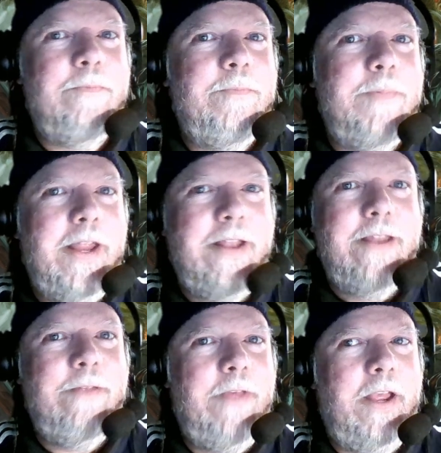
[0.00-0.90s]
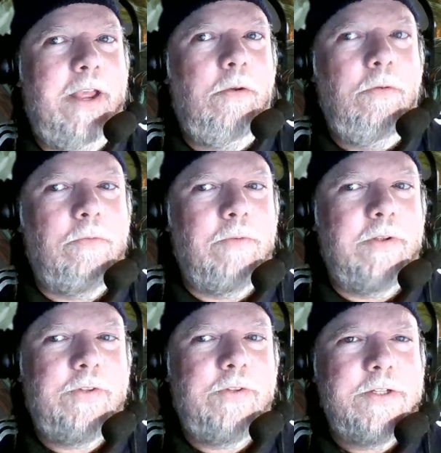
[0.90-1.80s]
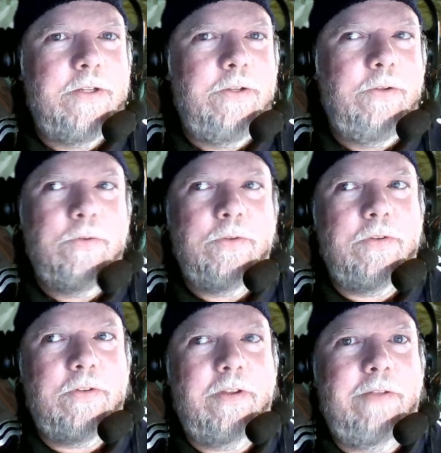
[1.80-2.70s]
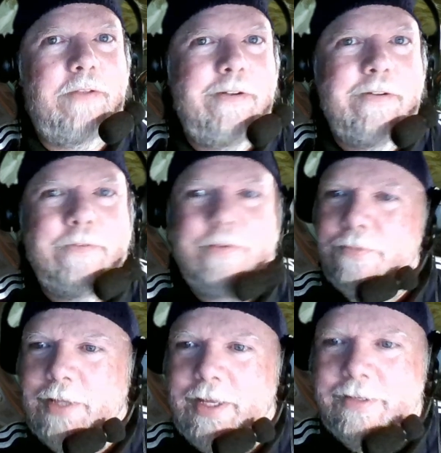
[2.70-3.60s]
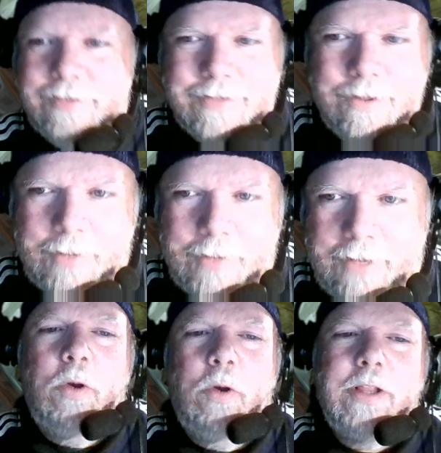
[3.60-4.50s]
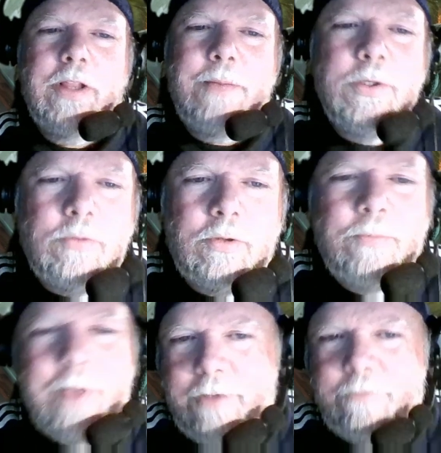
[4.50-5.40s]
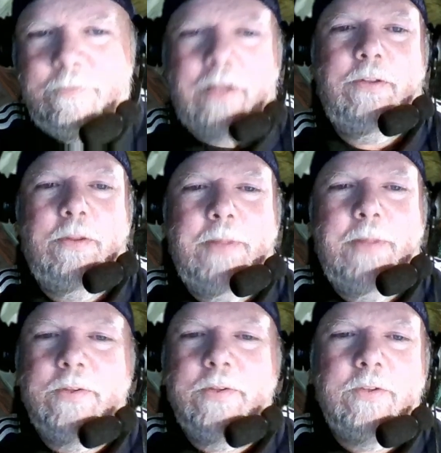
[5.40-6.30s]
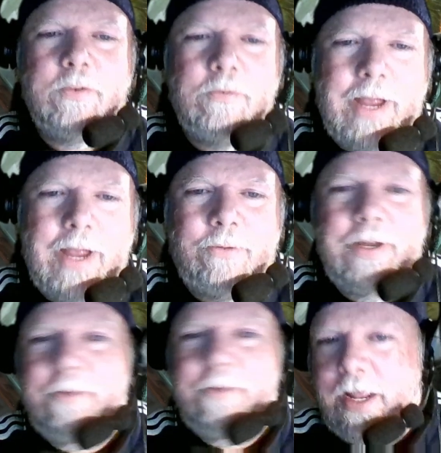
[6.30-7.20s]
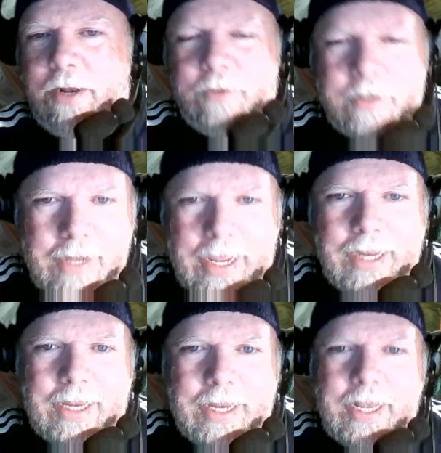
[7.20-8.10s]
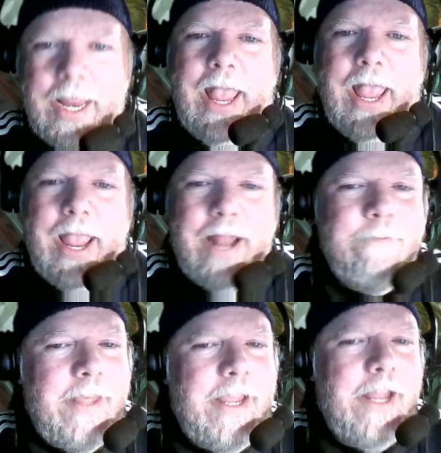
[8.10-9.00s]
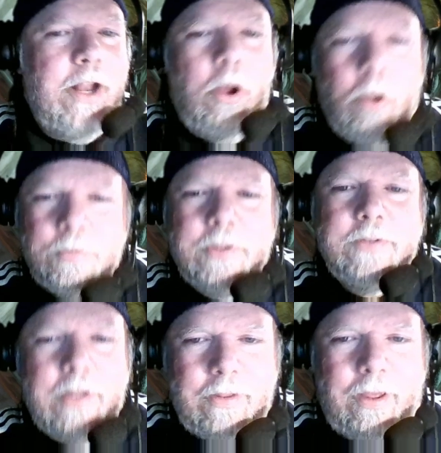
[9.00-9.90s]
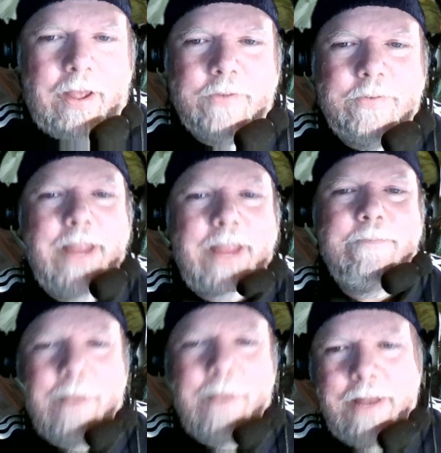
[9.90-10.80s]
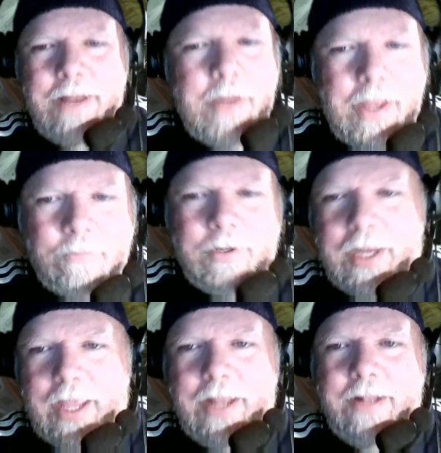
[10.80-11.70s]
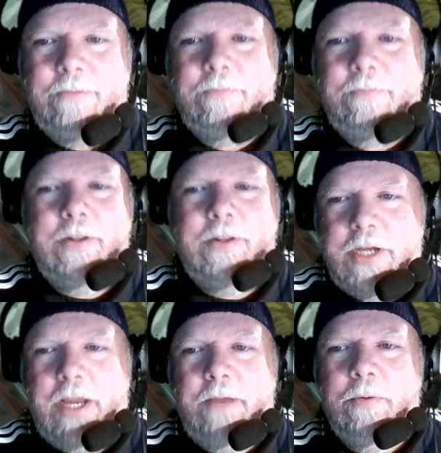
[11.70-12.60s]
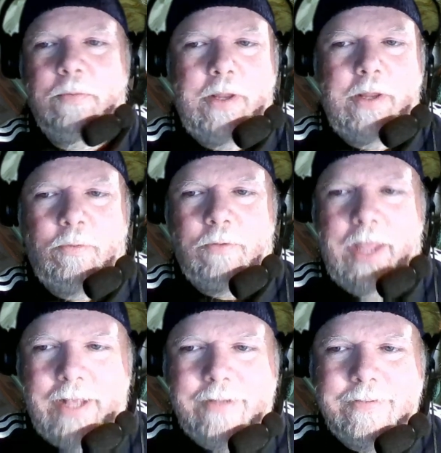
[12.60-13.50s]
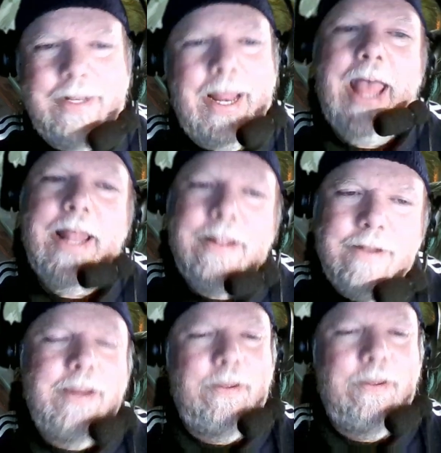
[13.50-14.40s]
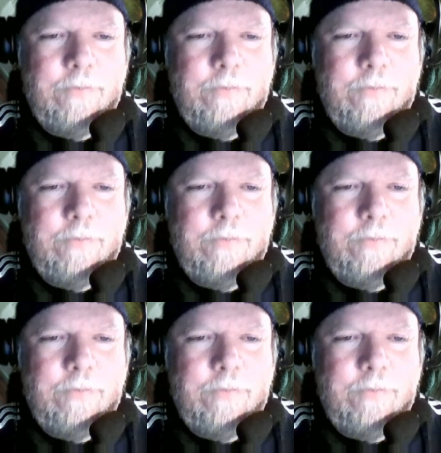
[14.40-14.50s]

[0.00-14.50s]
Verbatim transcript: begin to think, oh, a sentient ooze, I wonder if Juiblex is nearby. Glabbagool may follow the P Cs around if they don't attack it, and if they get hopelessly lost, it might be able to guide them to the chamber with the only exit at the D M's